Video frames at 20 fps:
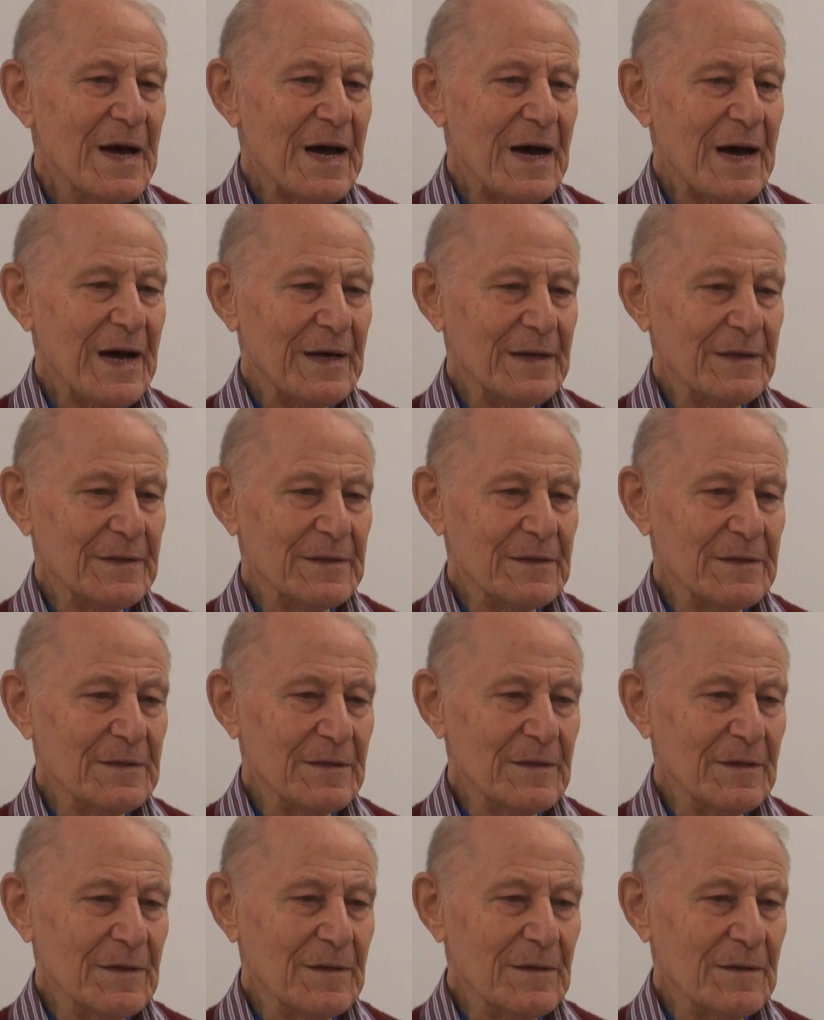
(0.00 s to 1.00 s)
and
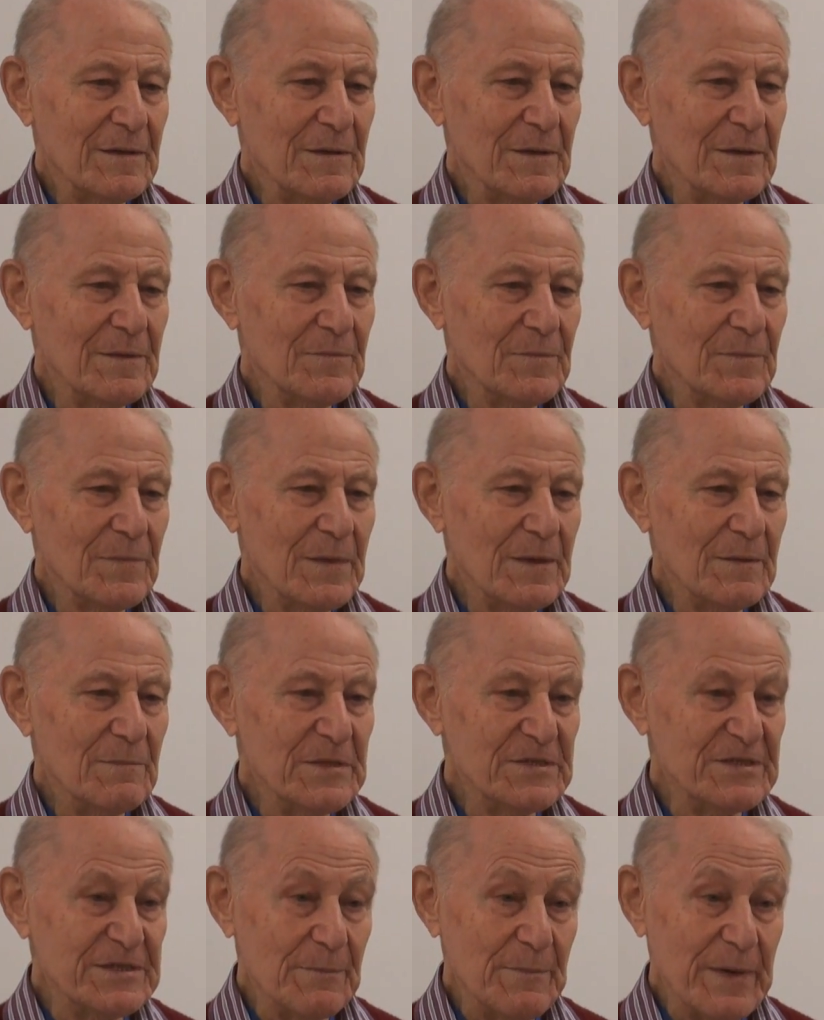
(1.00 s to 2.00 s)

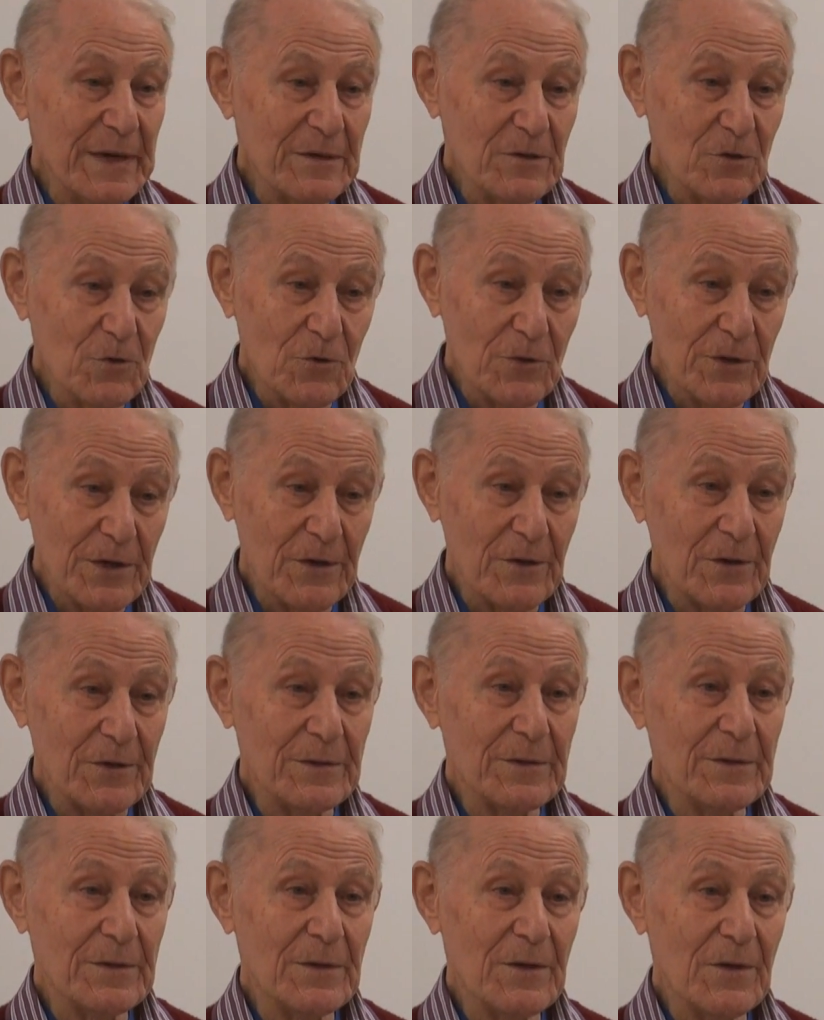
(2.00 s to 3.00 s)
Mr.
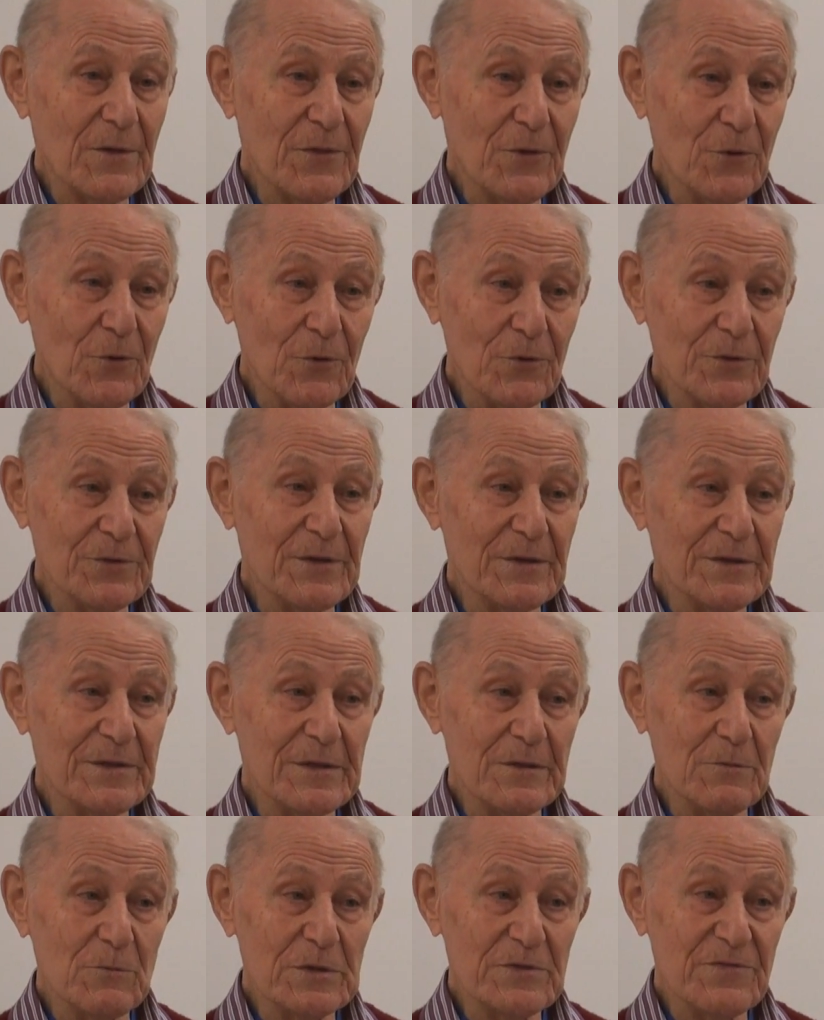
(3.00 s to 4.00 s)
Ben-Gurion thought that
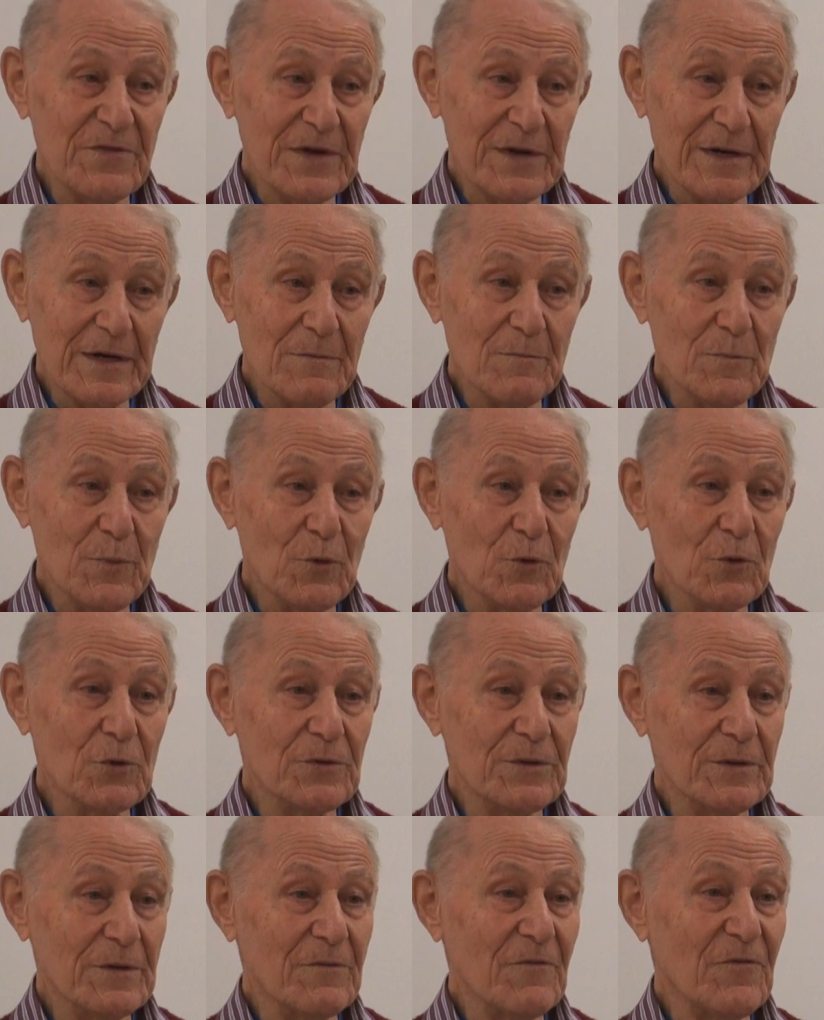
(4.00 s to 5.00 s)
it was very
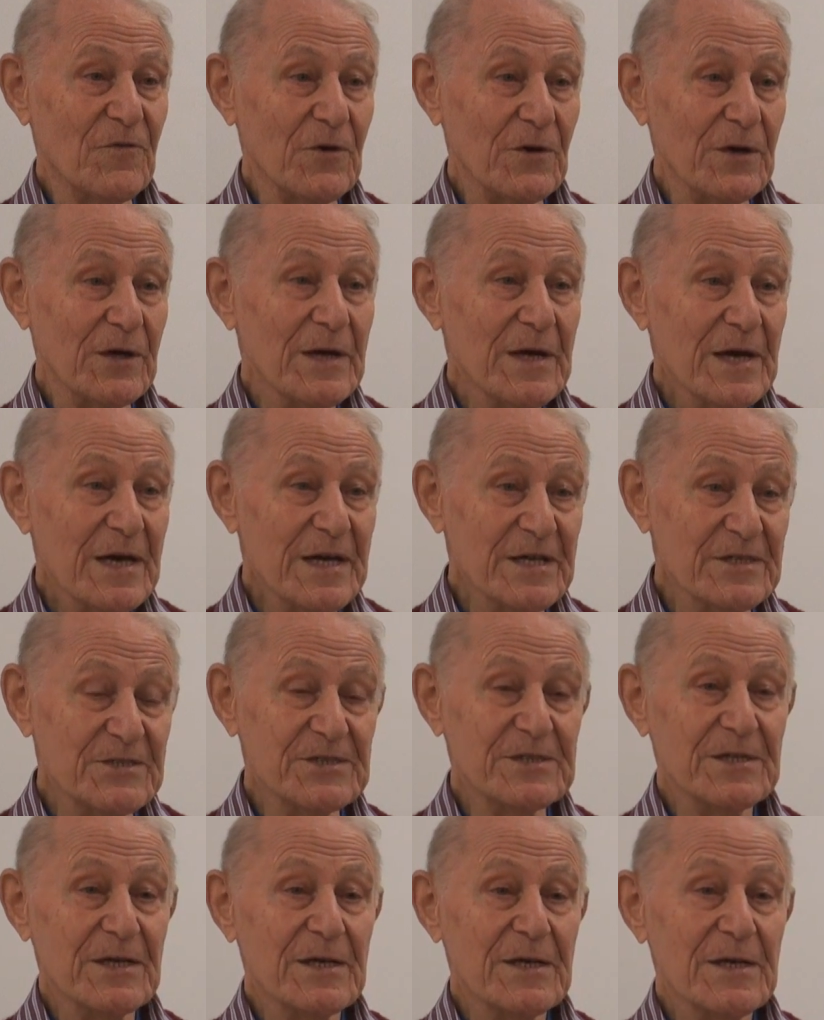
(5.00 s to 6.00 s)
important for
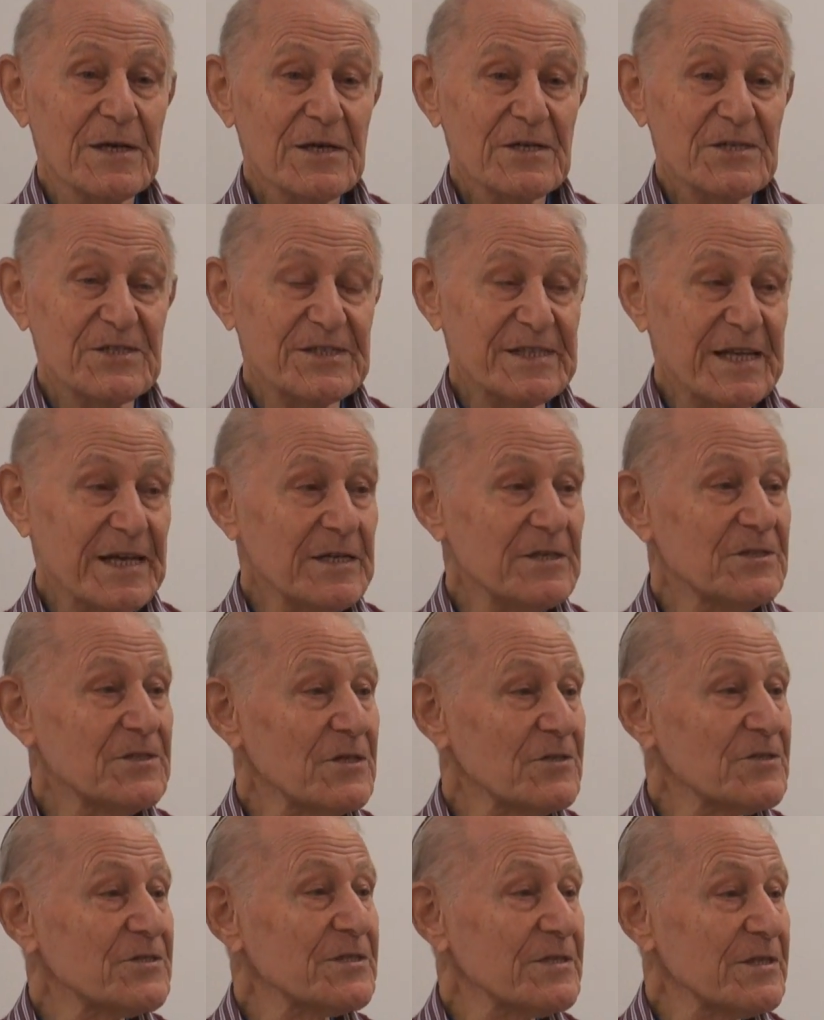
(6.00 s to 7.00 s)
his
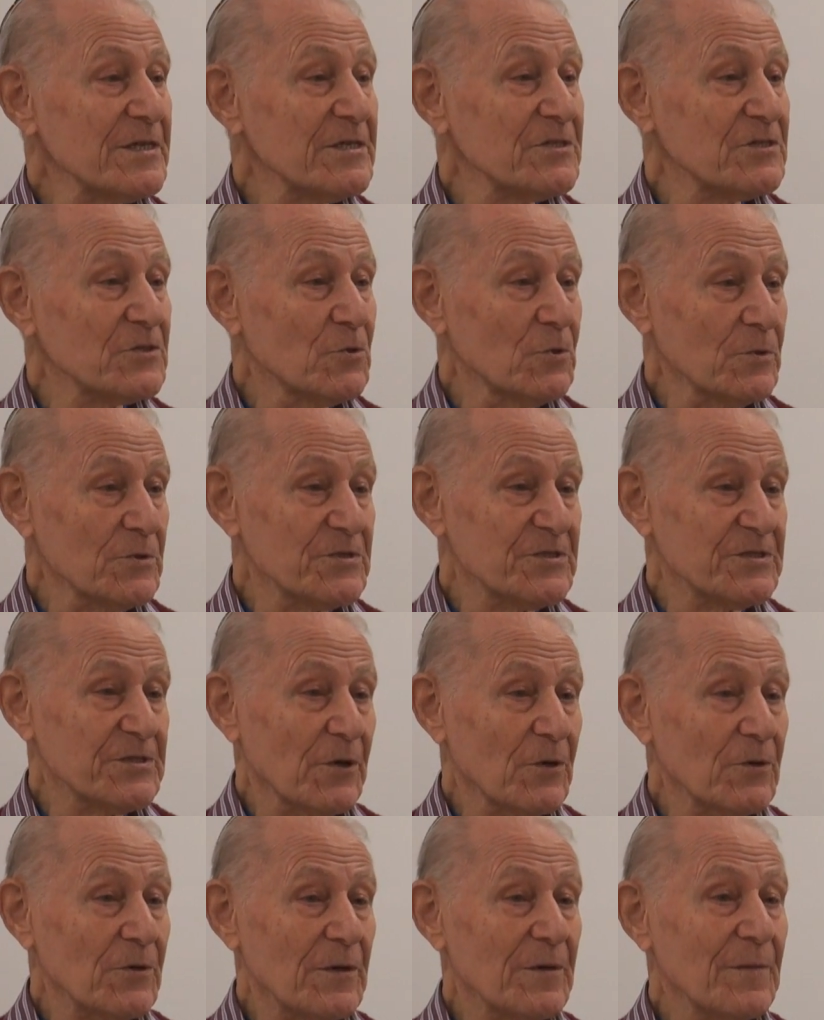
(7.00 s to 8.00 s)
status and his good
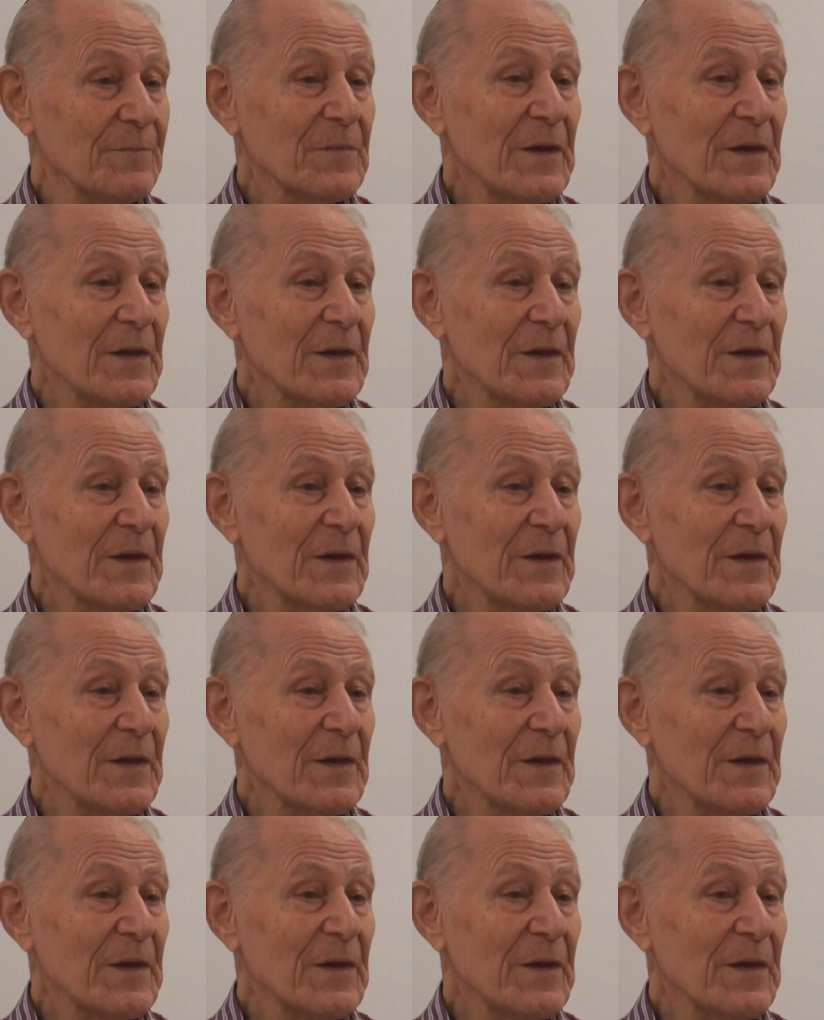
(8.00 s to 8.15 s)
stock